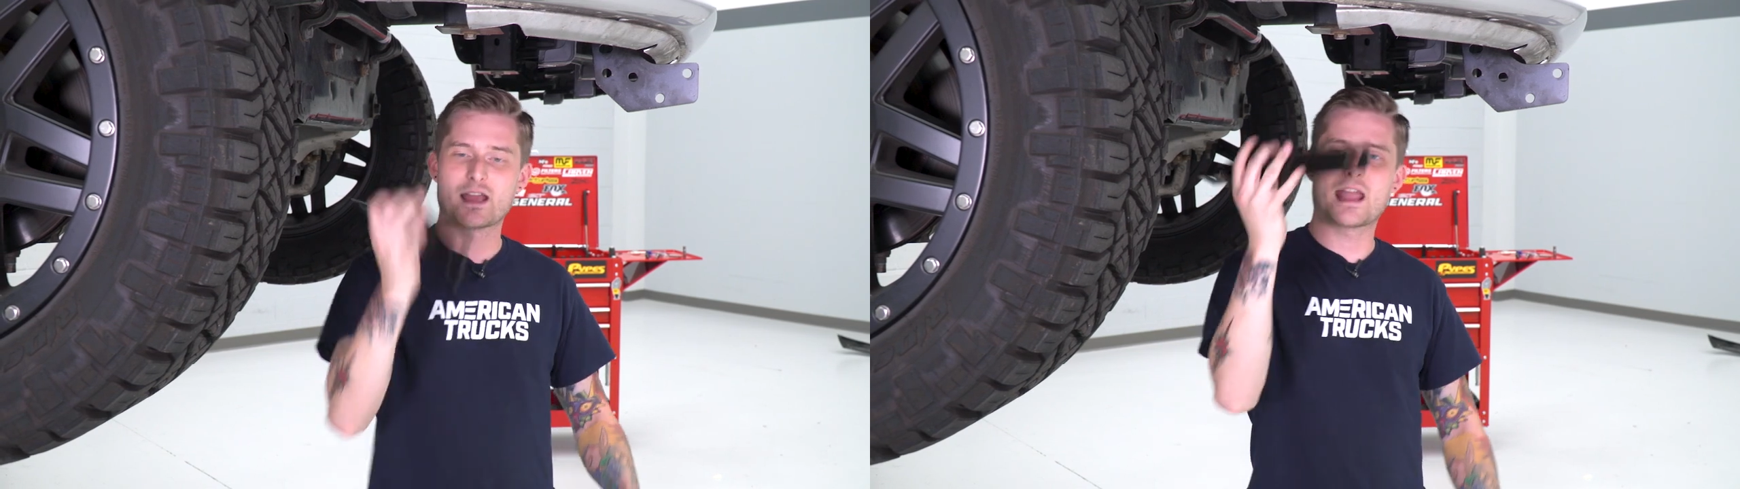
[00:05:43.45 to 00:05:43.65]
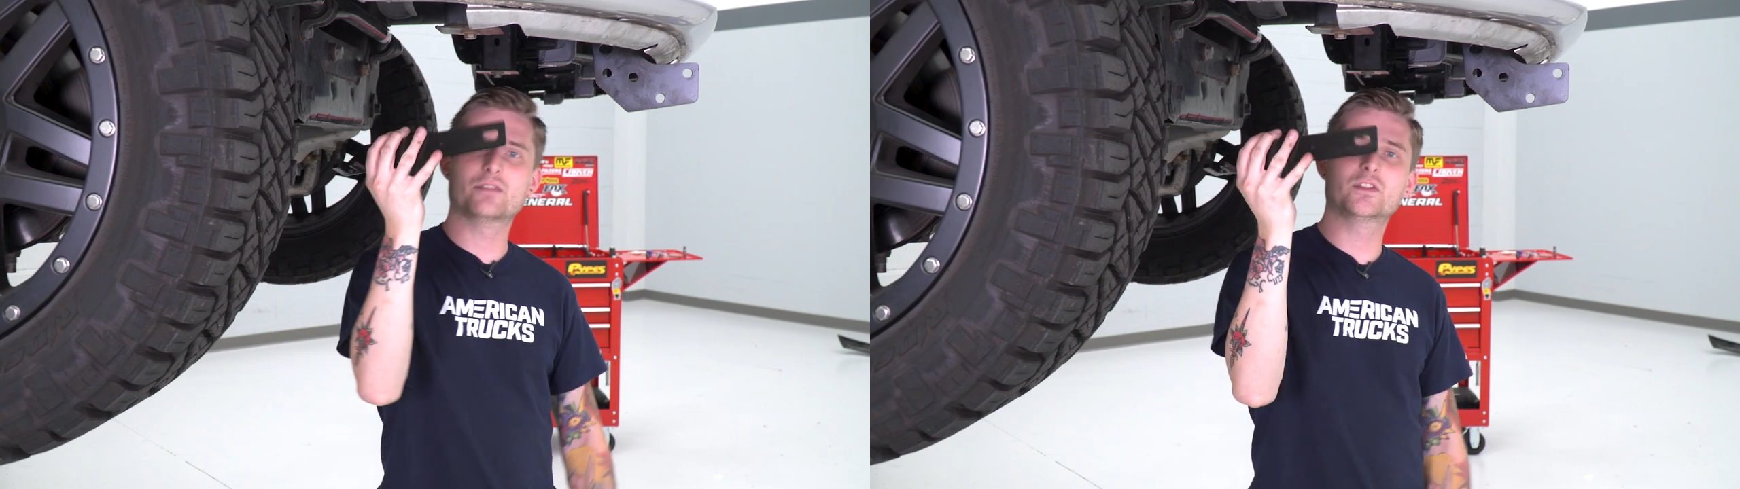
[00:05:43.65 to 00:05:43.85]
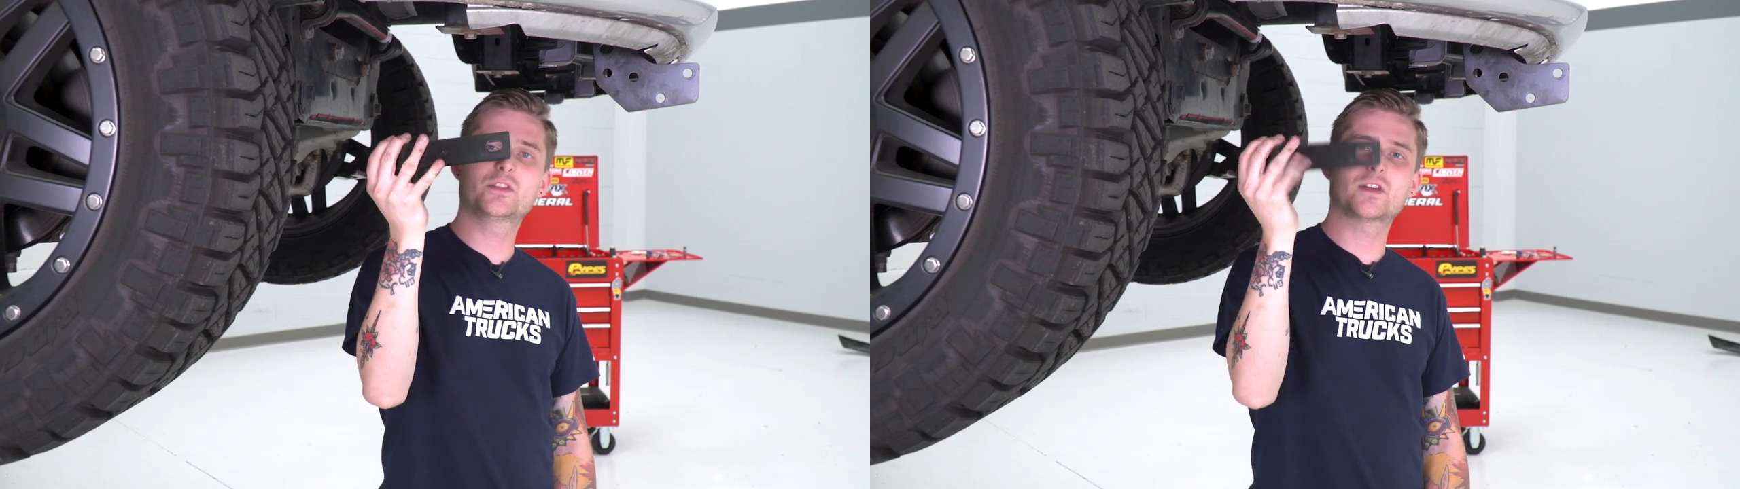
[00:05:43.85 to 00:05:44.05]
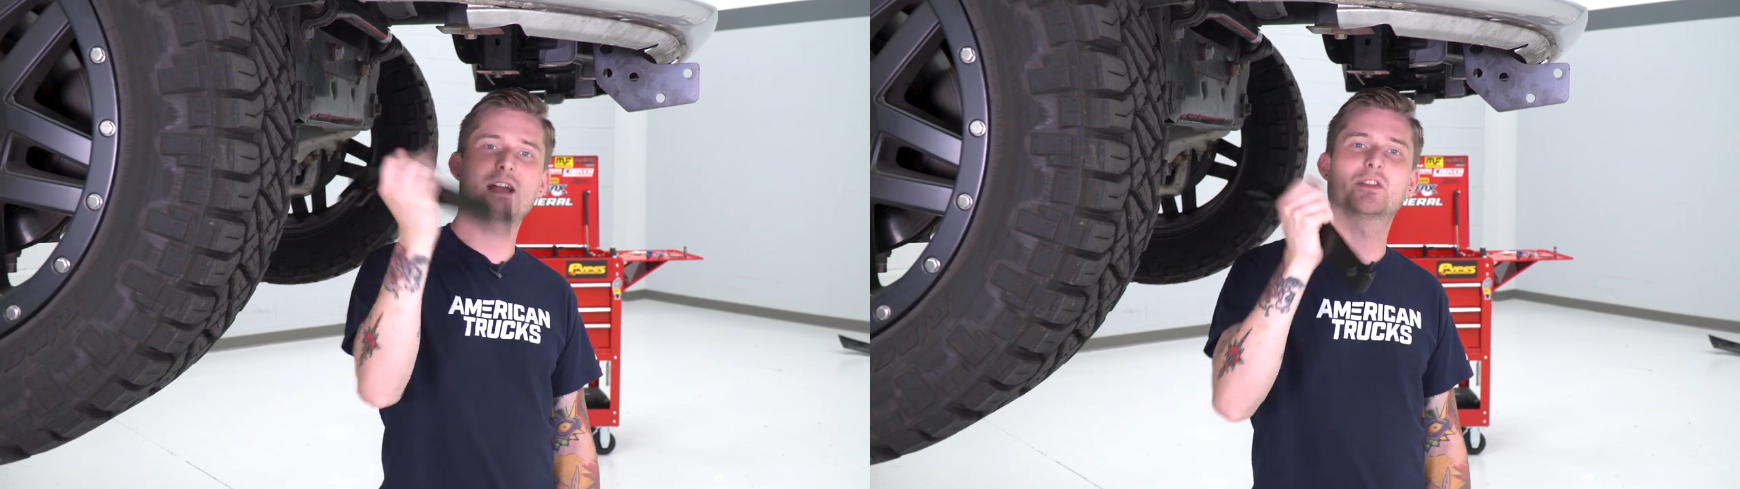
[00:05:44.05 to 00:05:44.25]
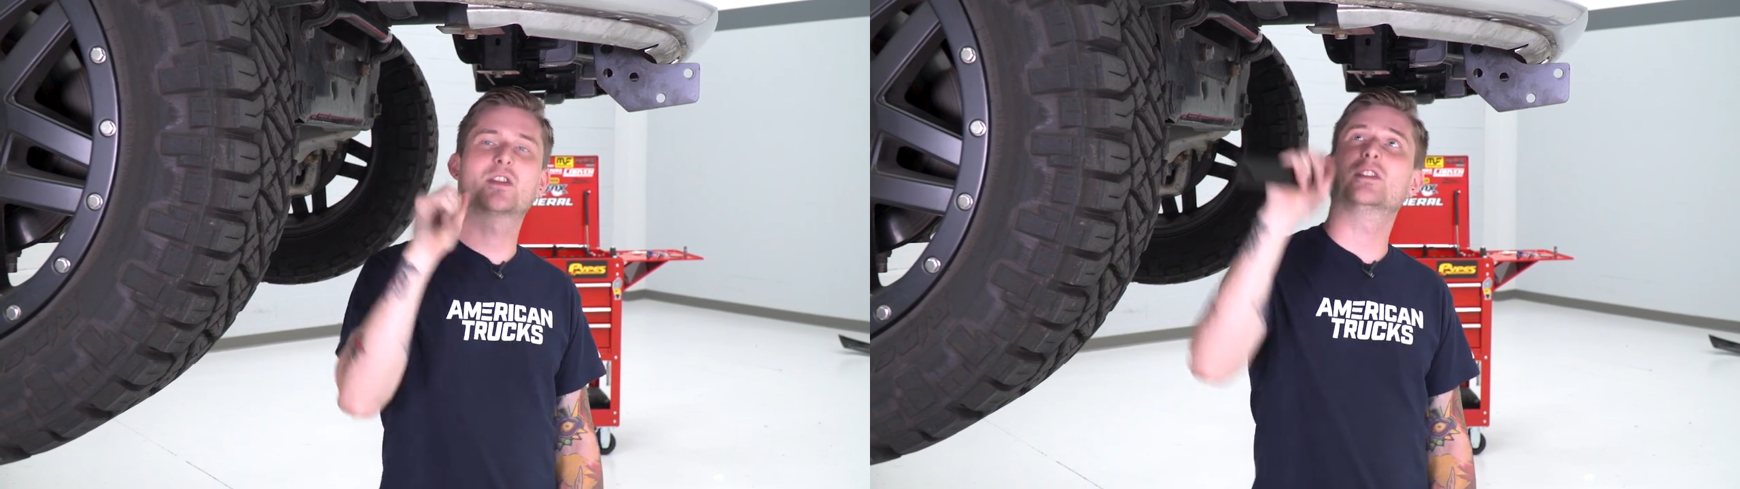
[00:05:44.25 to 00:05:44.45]
and this
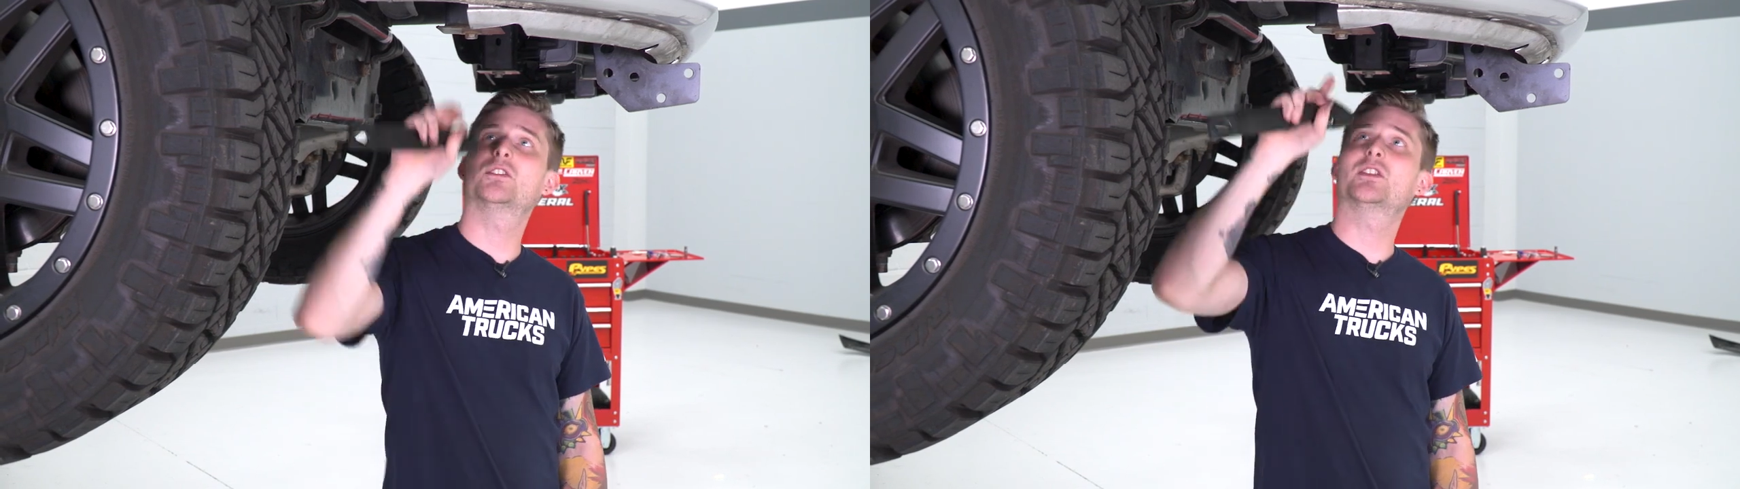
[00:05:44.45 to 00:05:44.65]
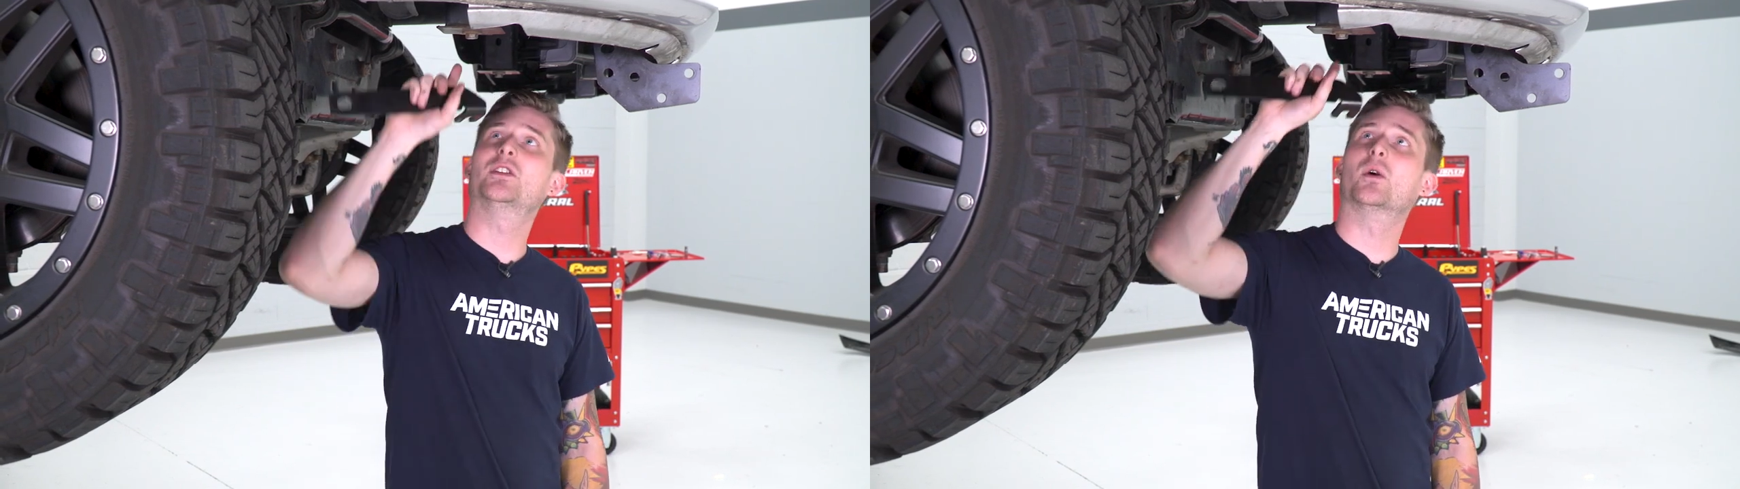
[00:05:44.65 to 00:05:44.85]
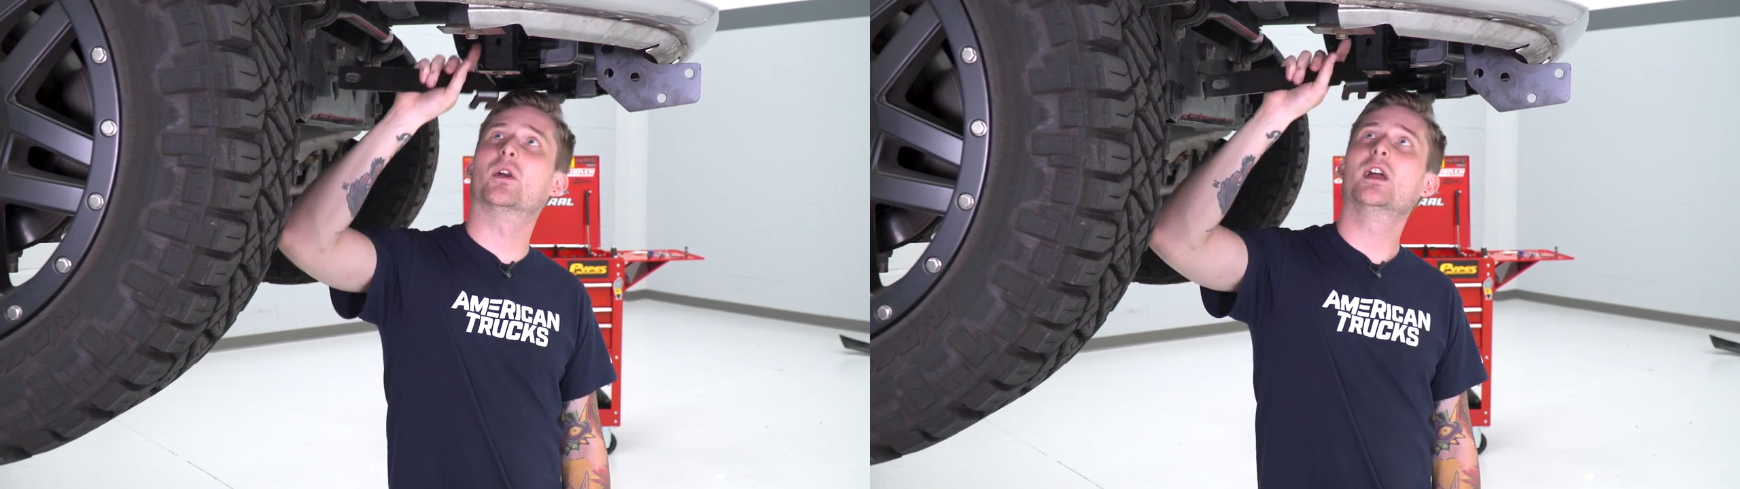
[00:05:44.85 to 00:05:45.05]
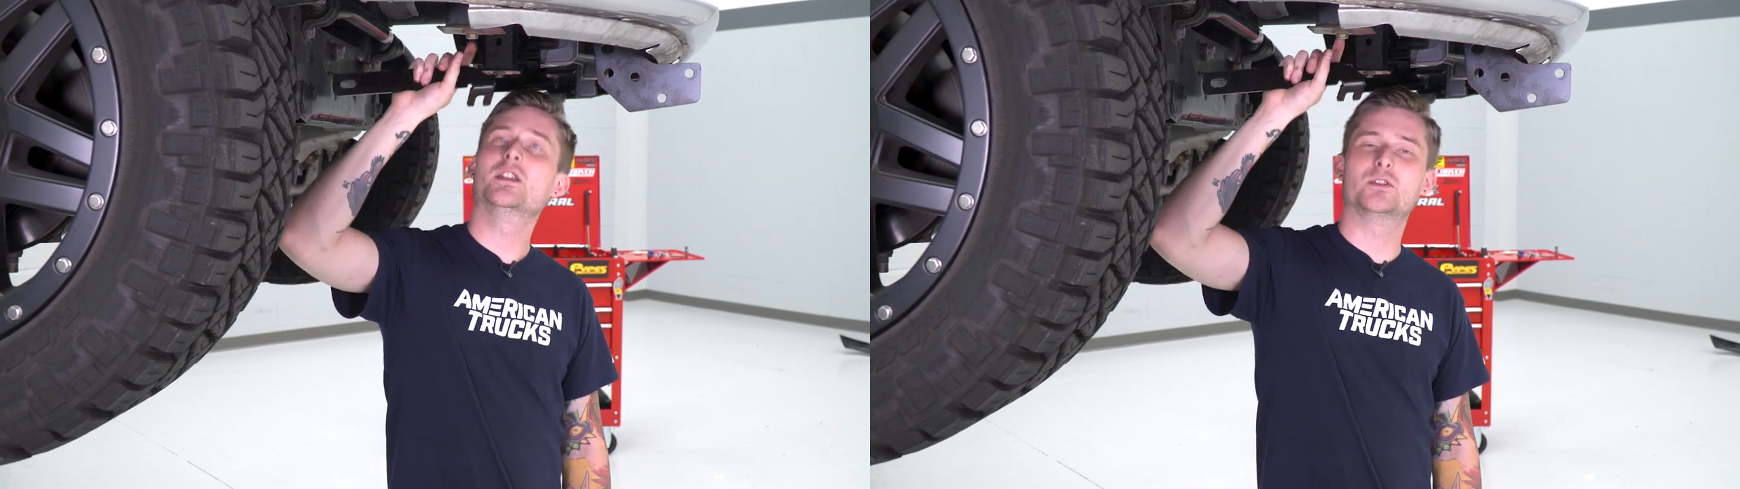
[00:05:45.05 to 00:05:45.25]
side is gonna secure